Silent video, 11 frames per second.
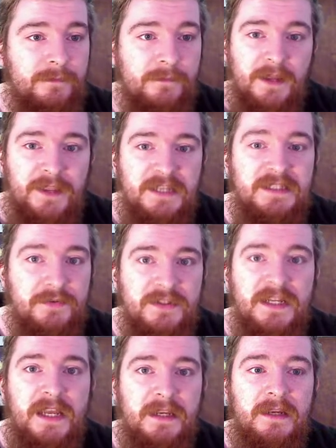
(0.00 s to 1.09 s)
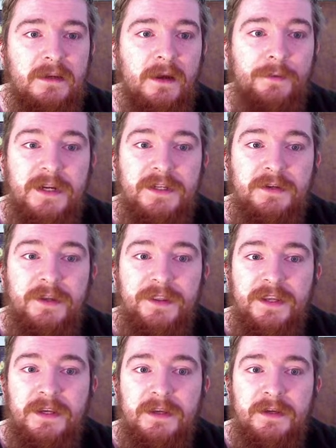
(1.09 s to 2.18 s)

I think it's outstanding. I really do. I think